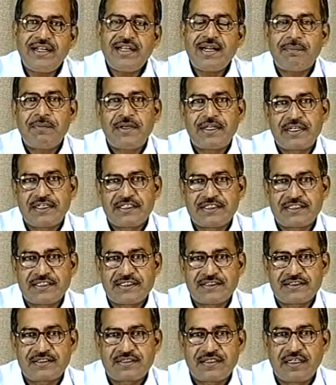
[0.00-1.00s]

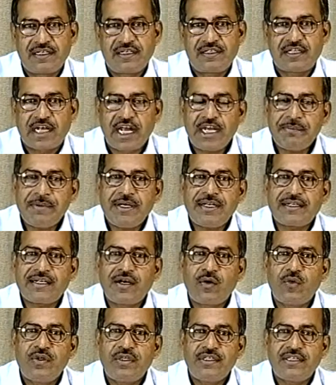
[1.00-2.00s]
applications, timer
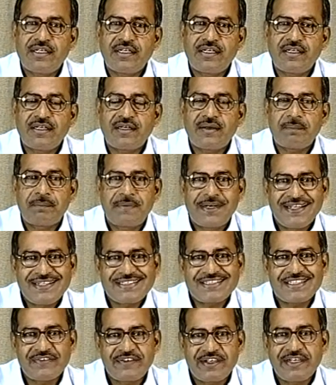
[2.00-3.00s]
counter plays
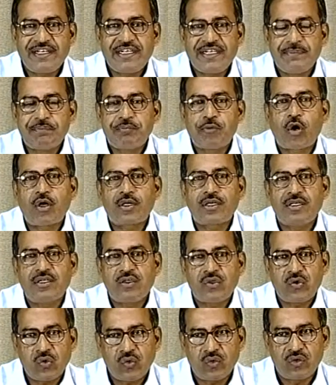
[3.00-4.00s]
a very important
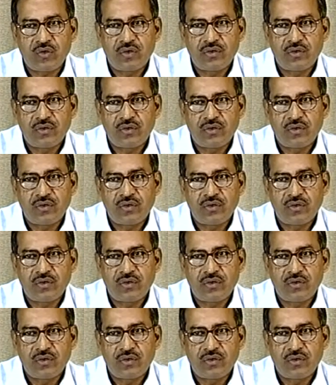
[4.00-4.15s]
role.